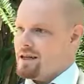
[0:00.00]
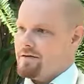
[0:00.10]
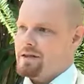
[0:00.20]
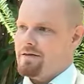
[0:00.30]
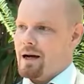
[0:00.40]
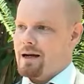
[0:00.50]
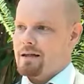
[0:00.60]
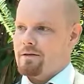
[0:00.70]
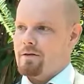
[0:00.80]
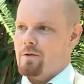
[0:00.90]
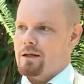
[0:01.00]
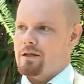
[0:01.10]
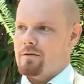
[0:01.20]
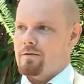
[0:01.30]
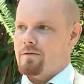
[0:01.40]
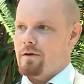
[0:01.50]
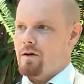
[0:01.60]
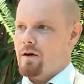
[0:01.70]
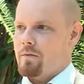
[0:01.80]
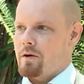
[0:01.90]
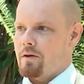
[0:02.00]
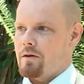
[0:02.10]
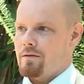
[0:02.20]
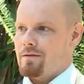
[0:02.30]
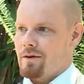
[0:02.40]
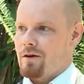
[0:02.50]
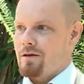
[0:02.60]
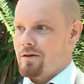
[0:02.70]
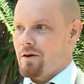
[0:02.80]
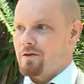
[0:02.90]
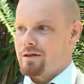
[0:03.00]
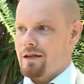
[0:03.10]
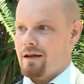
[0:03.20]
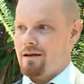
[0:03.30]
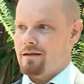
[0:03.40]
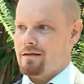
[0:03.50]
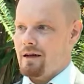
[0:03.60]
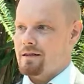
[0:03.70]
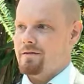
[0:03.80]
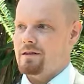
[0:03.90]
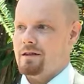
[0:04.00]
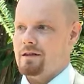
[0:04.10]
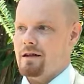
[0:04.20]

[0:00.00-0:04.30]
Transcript: kind of demanding if you want to follow up on those sale activities